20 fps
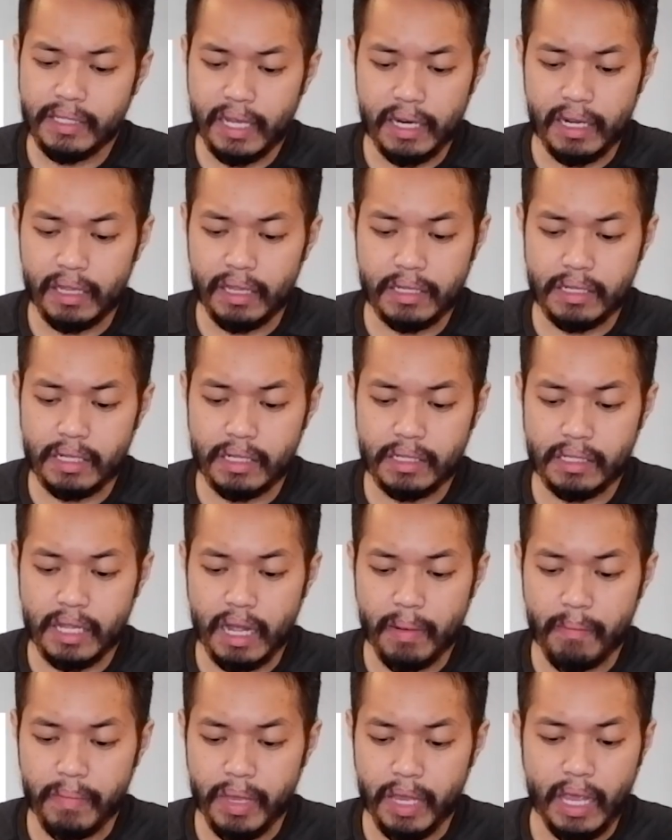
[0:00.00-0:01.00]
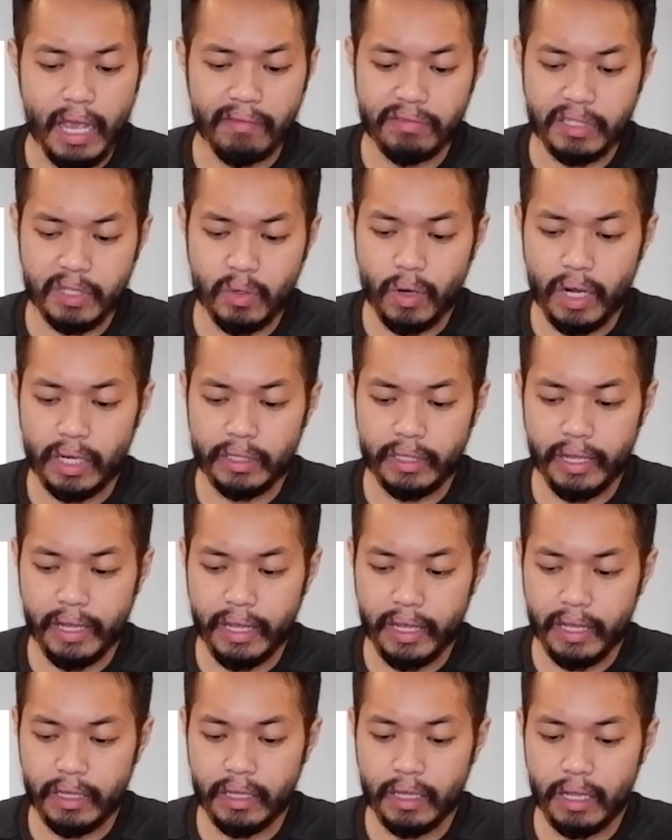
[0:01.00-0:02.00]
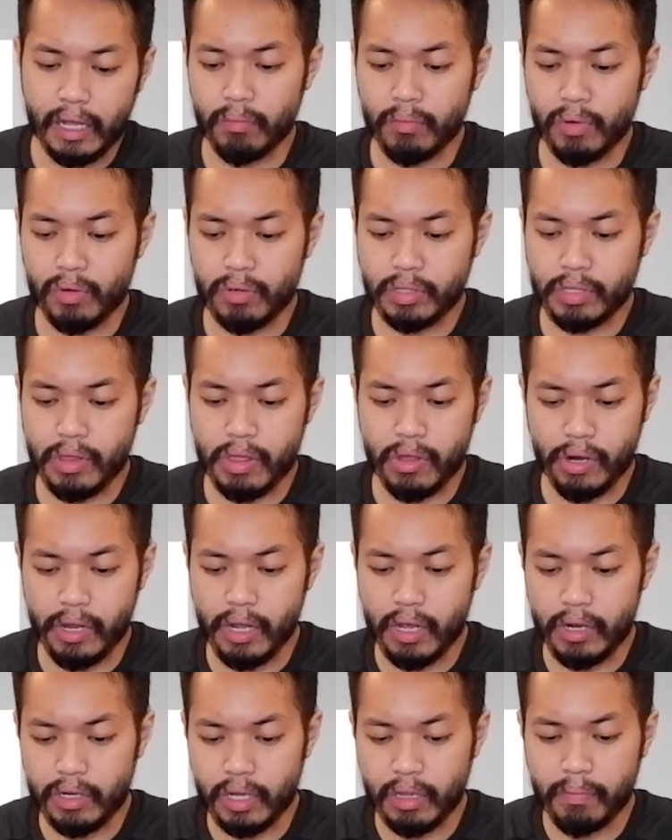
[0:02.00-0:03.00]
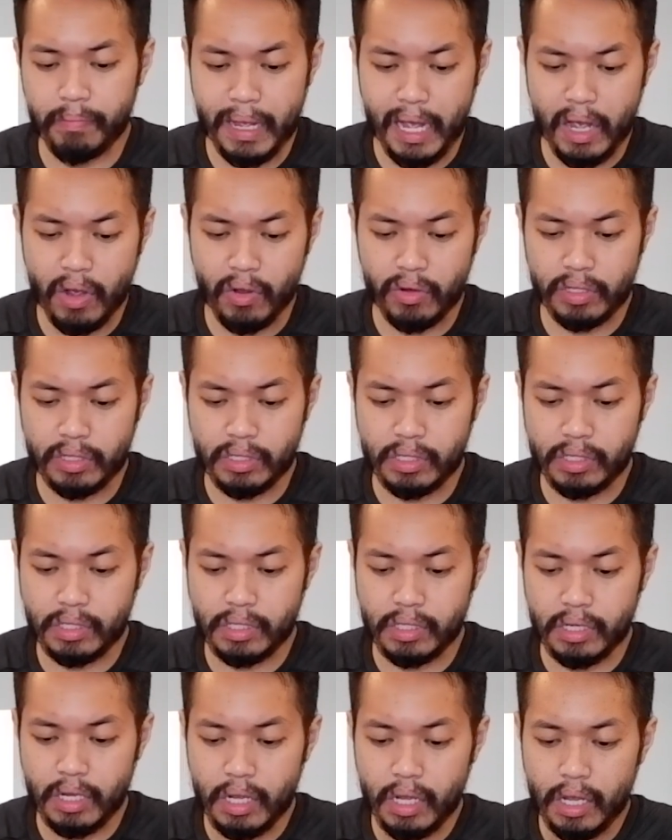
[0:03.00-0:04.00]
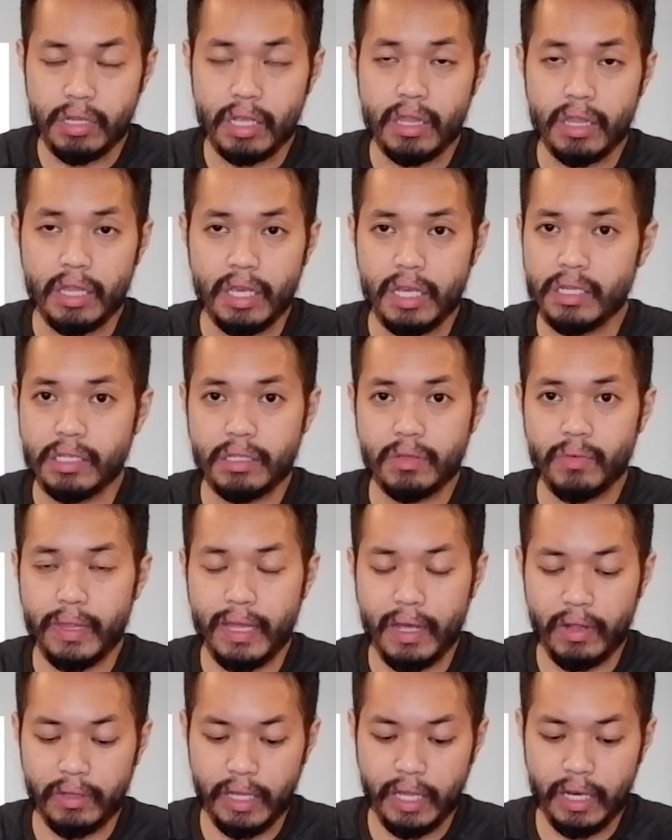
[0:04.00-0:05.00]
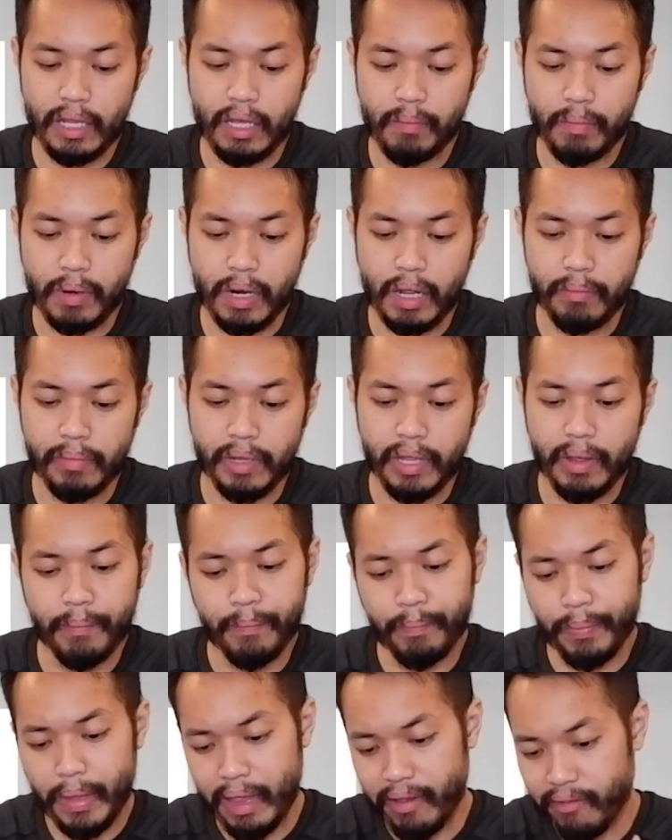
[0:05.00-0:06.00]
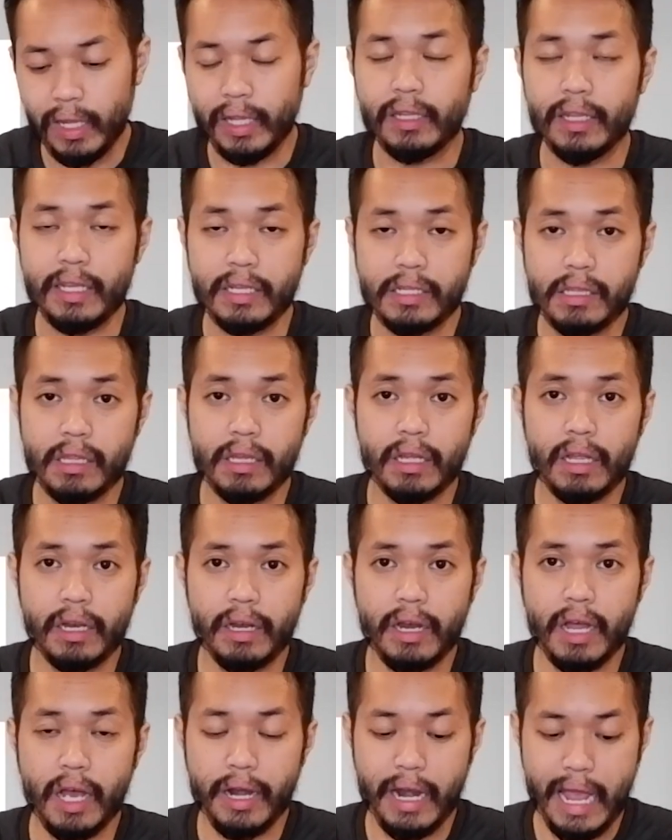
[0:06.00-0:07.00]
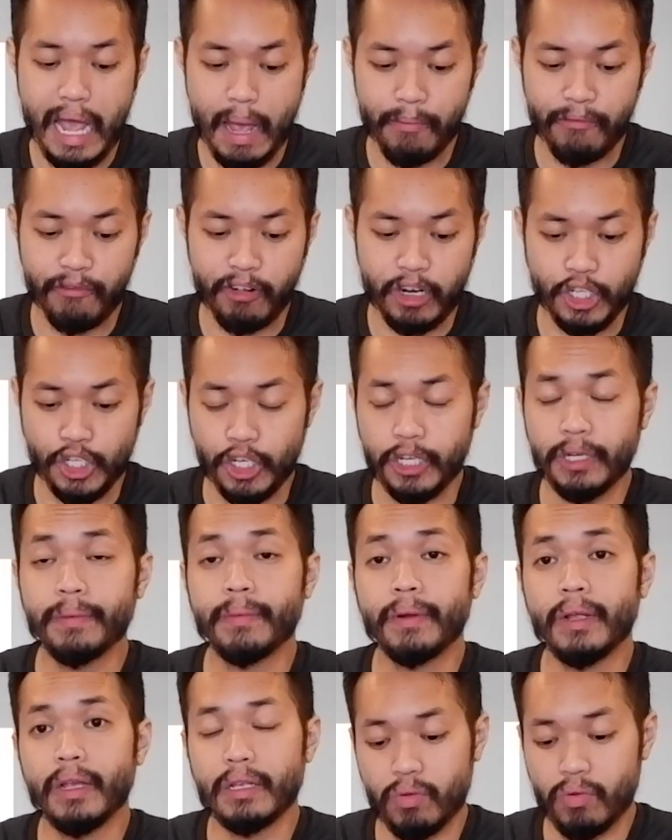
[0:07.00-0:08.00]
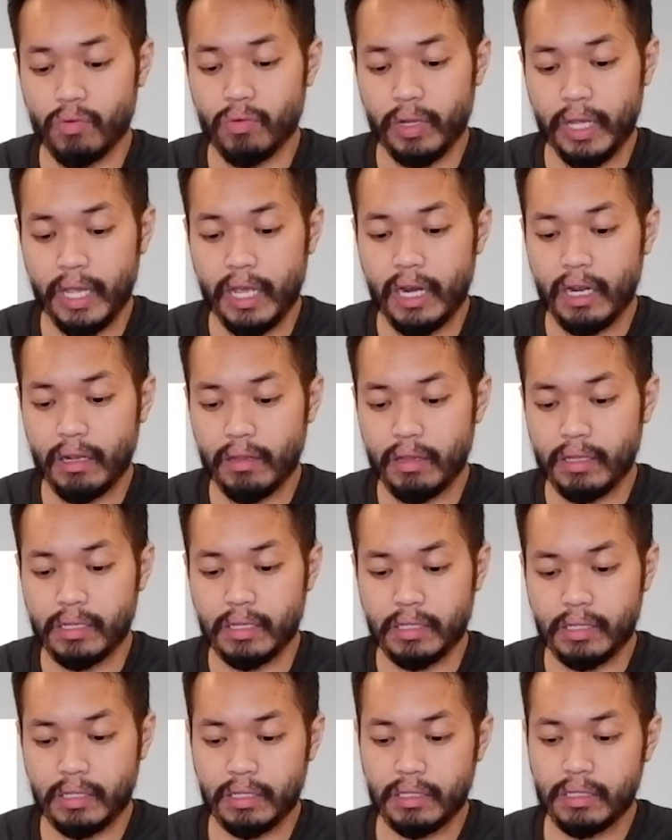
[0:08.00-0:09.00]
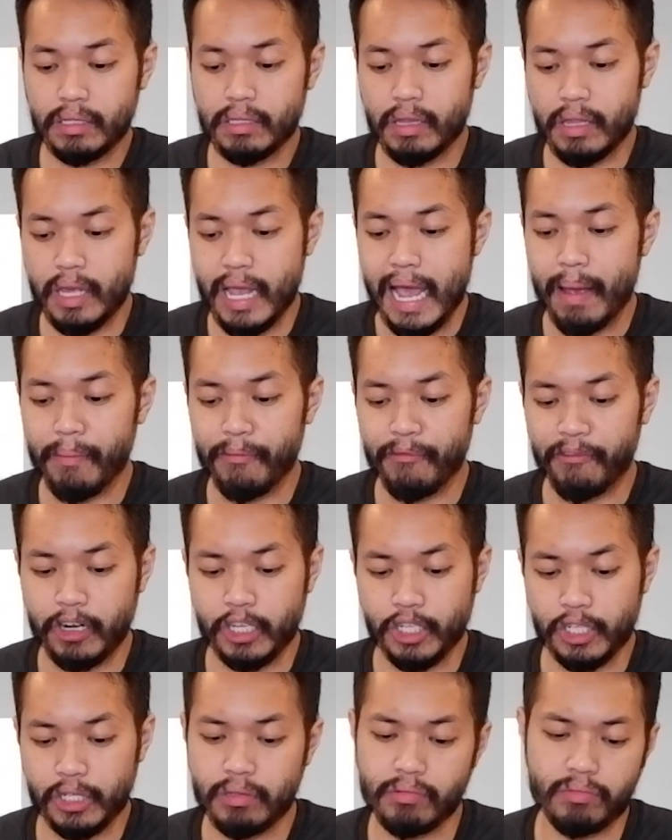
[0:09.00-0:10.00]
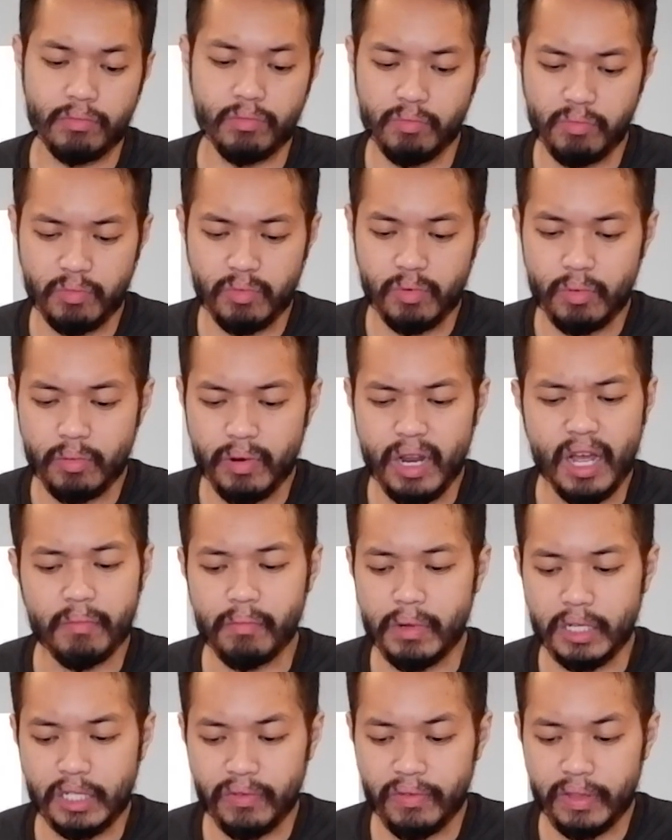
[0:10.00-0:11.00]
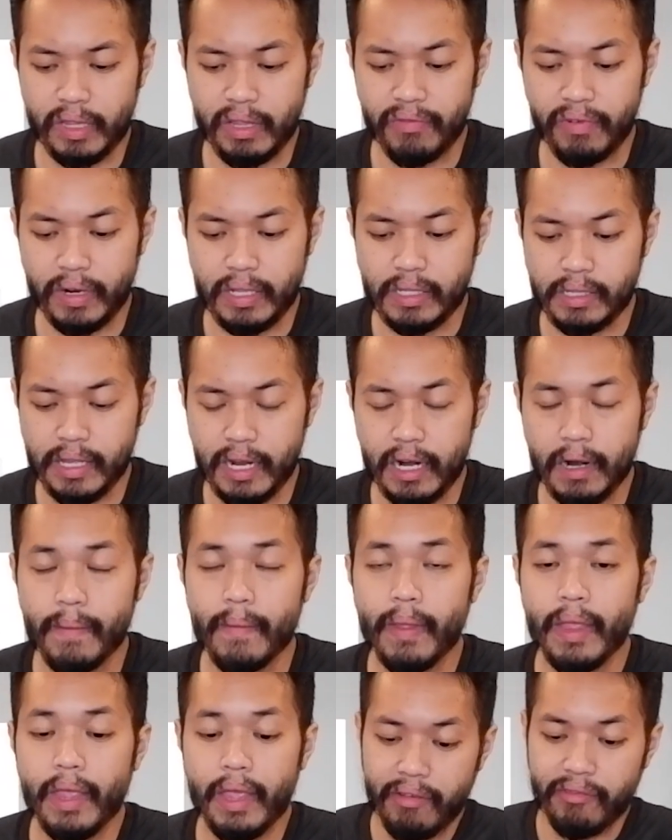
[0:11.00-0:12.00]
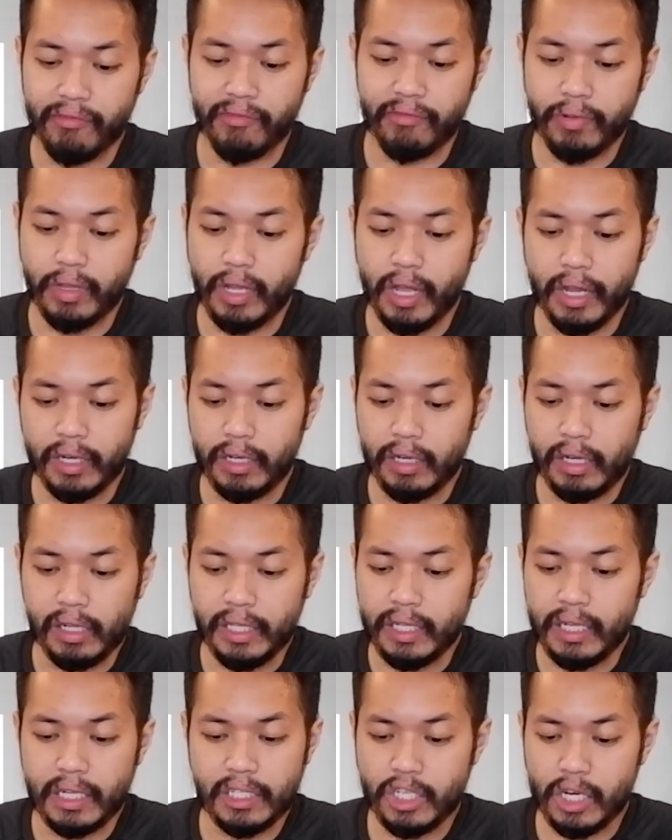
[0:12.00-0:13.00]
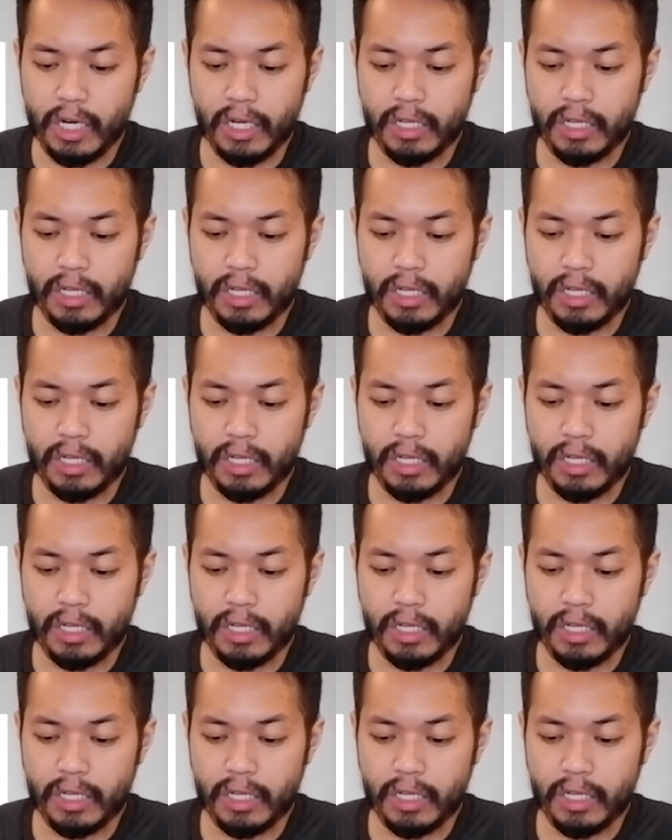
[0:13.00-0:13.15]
being said, it doesn't stop me. I've squatted almost 300 pounds using these without any problem. Well, at least the non-amp version. So again, this is the amp version. Not much of a difference there. I have done clean and